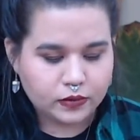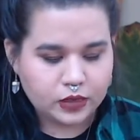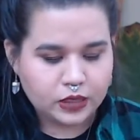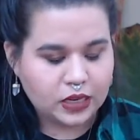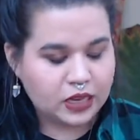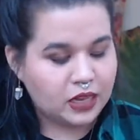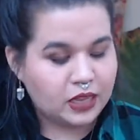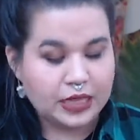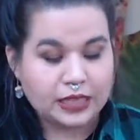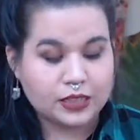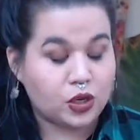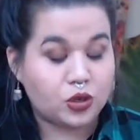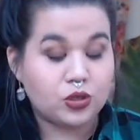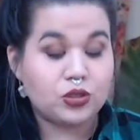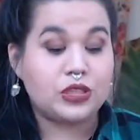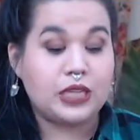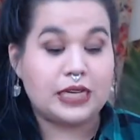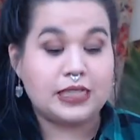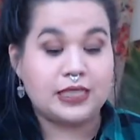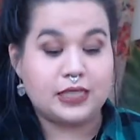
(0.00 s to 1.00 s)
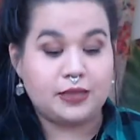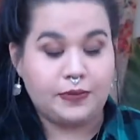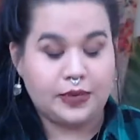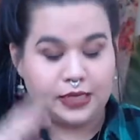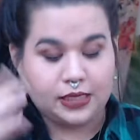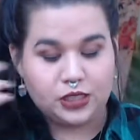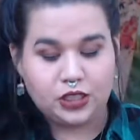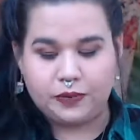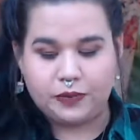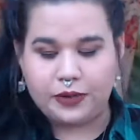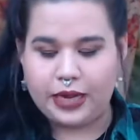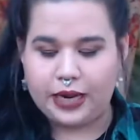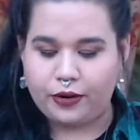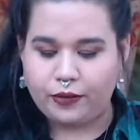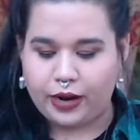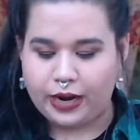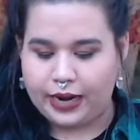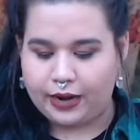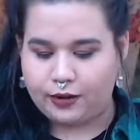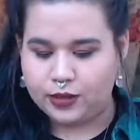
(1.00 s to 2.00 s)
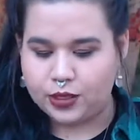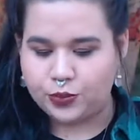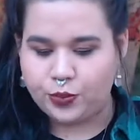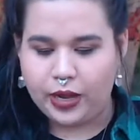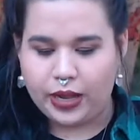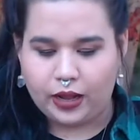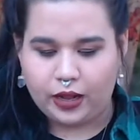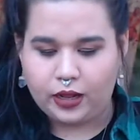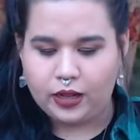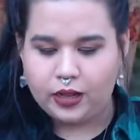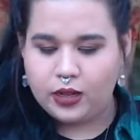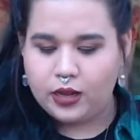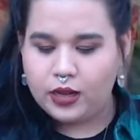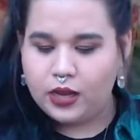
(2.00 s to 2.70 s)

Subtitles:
That's the message I'm getting right now as well.